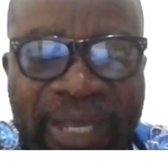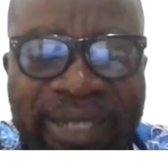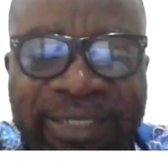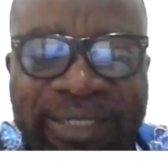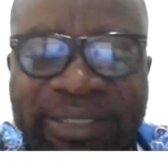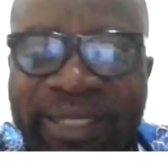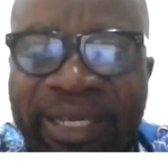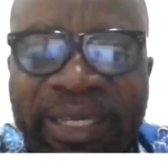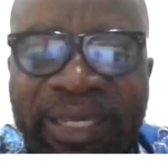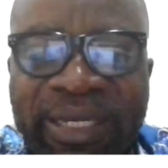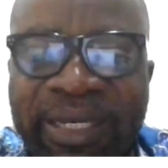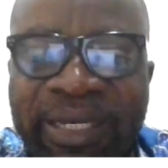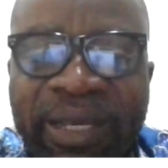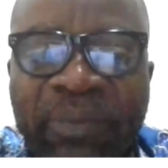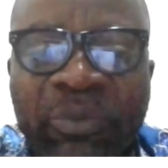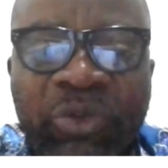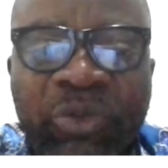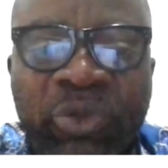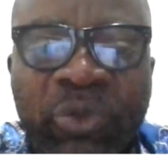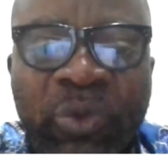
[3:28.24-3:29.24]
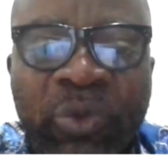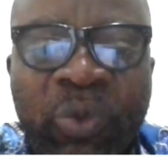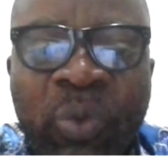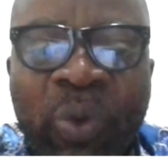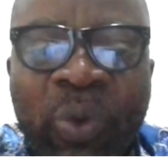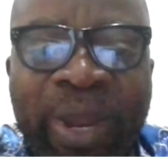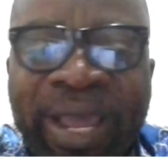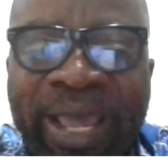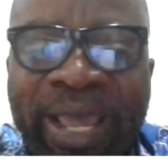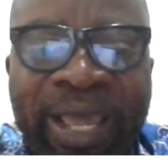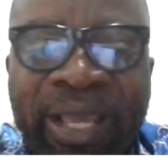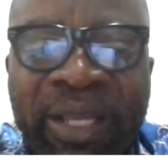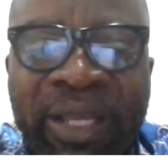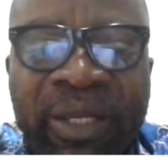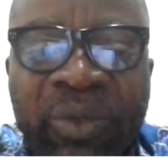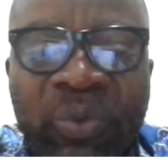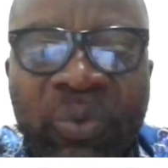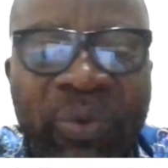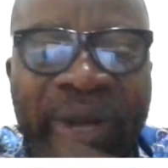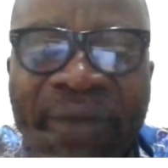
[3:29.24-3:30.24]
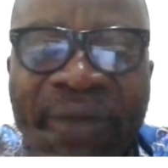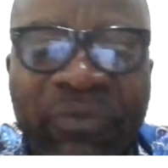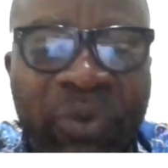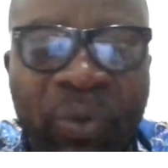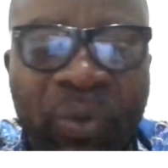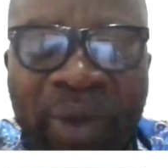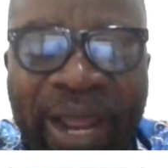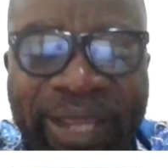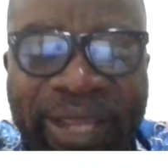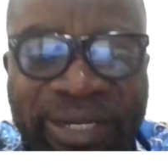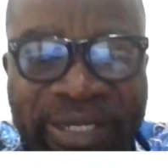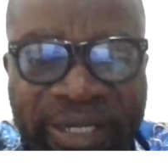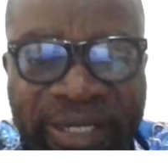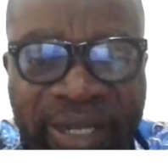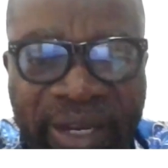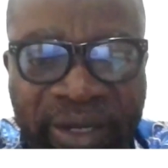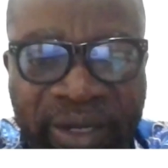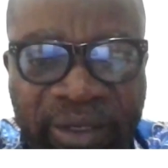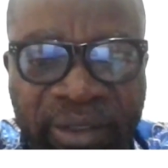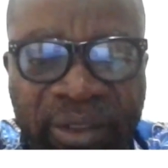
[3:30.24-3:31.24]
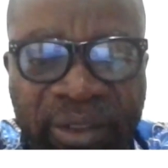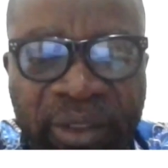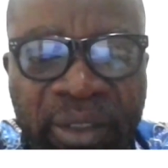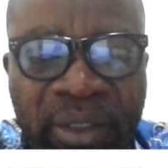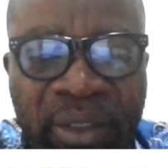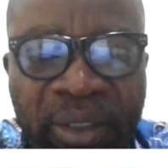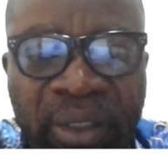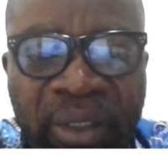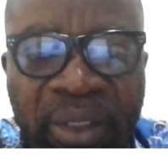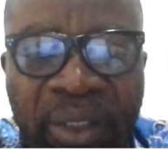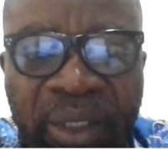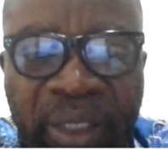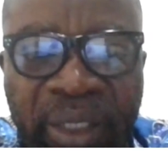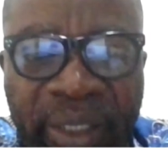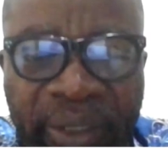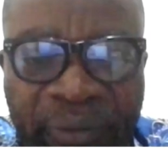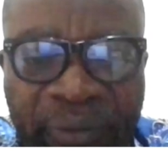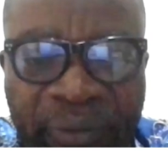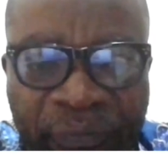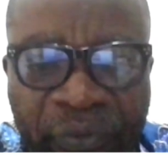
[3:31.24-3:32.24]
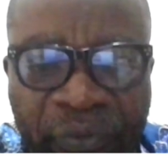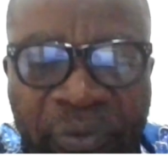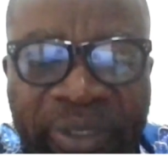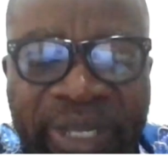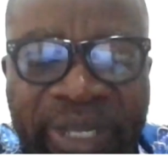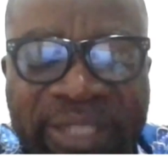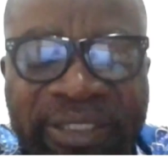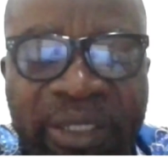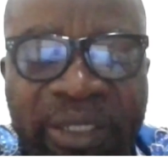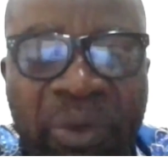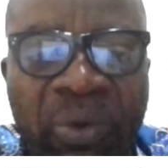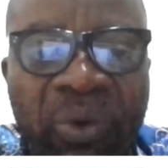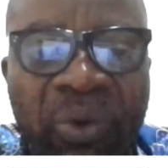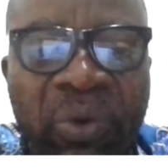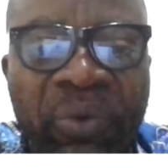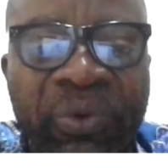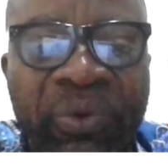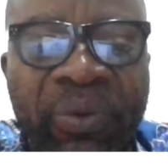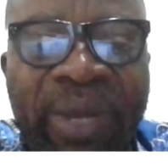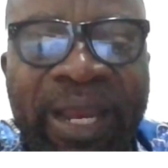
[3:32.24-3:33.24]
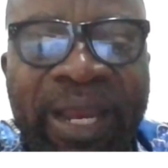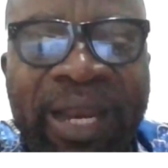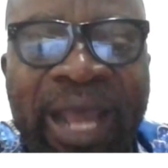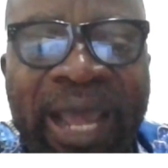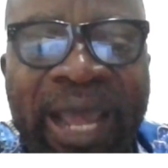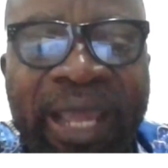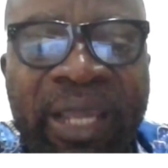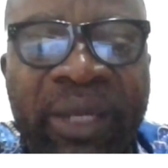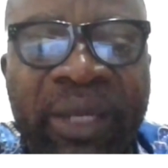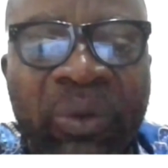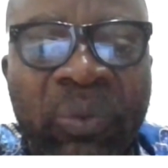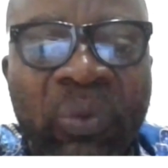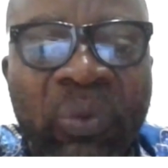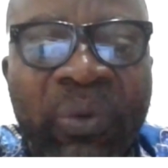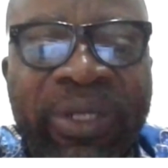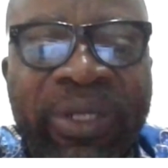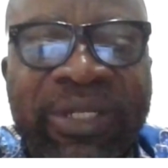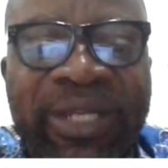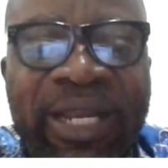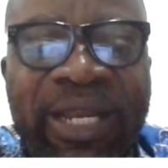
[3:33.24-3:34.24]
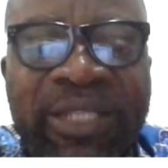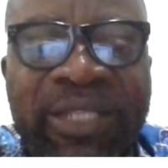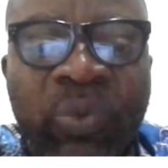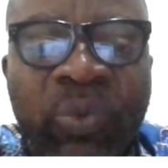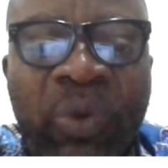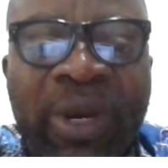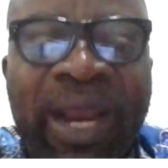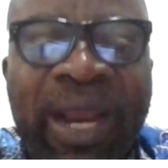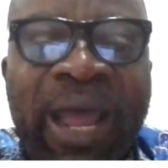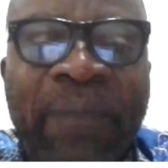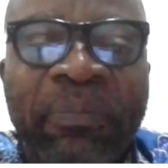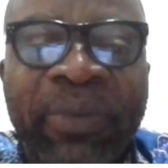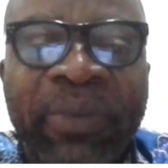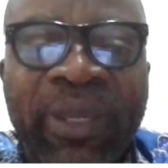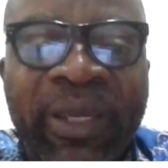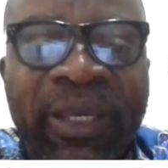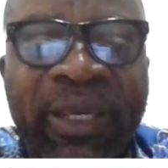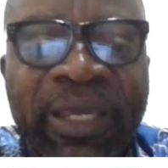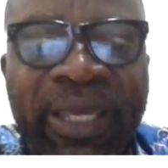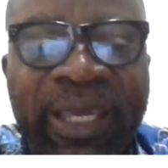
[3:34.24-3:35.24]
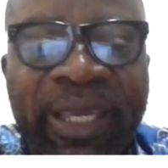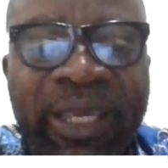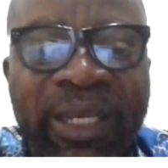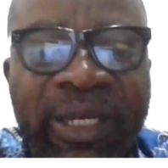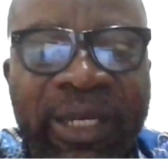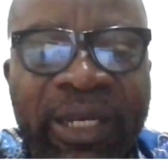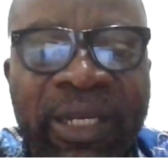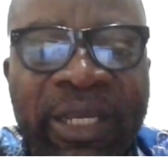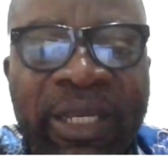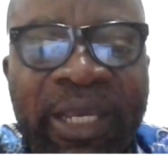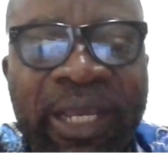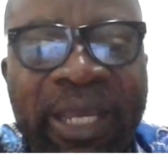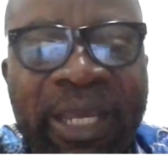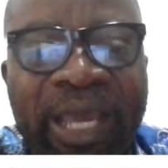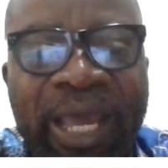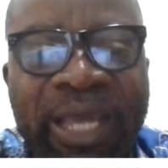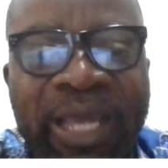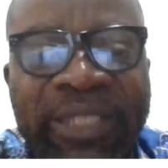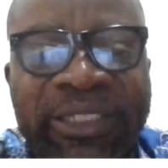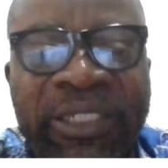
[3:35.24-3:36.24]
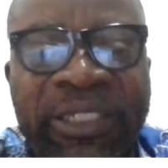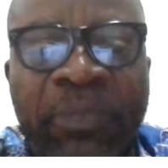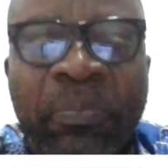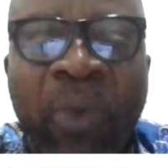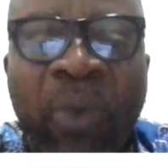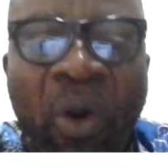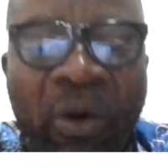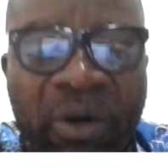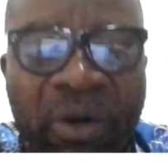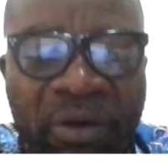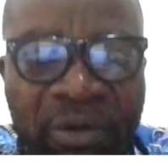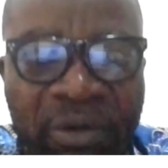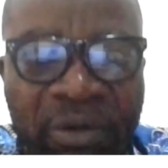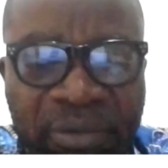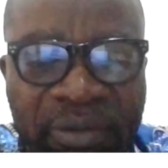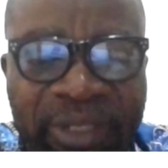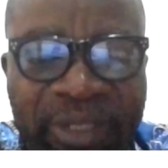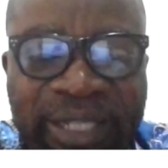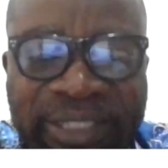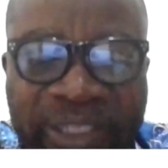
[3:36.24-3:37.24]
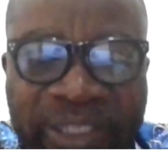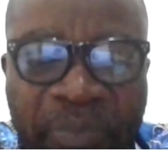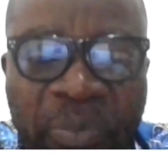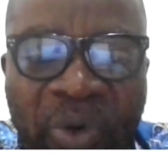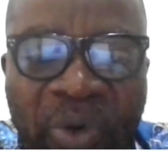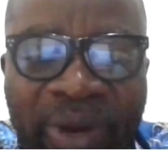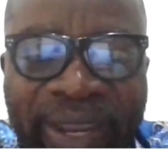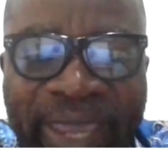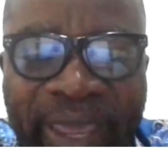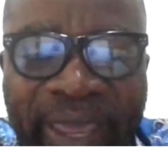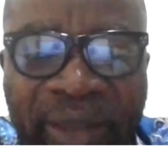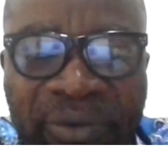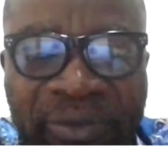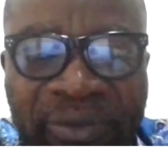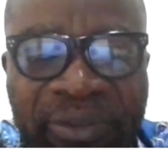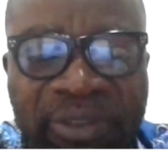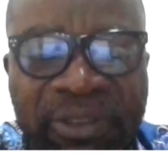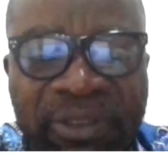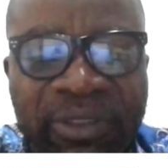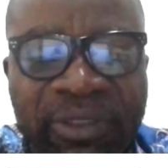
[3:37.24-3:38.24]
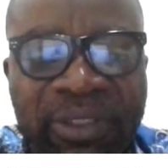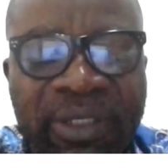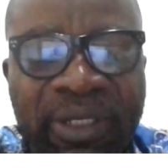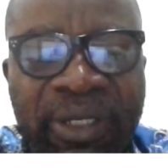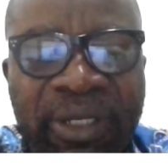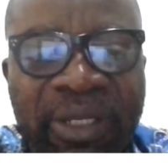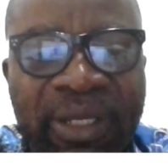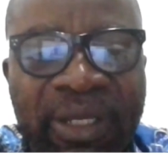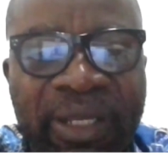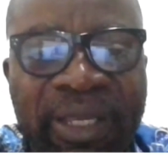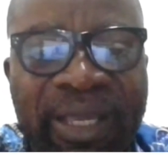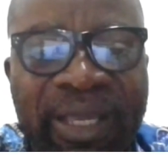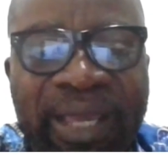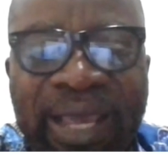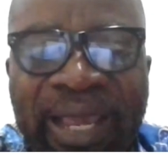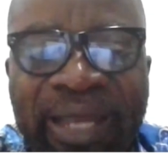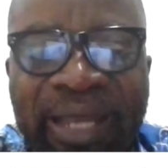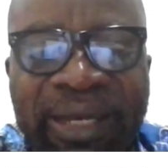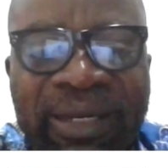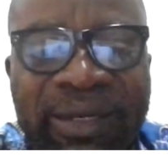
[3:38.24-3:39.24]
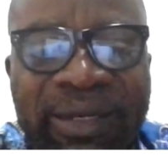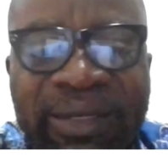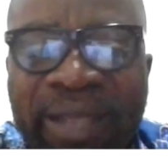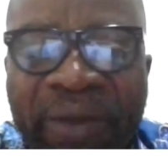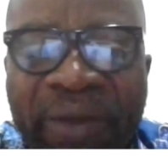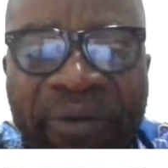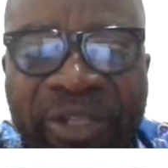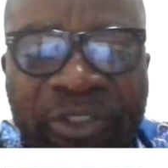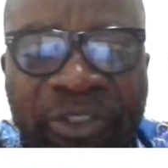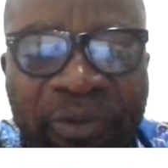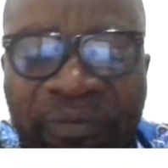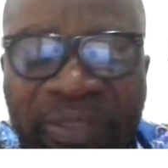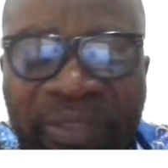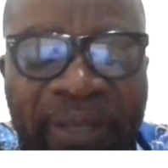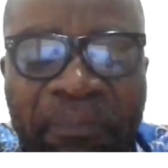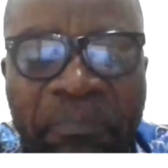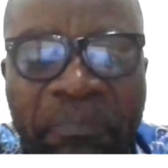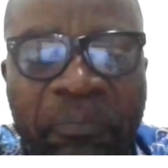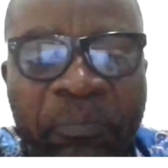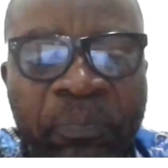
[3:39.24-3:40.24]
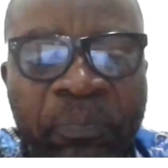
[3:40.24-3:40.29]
and taking them to where we have no idea. A few years ago, you and I witnessed what happened in uh, Chibok, the Chibok girls, yeah. and the rest of them.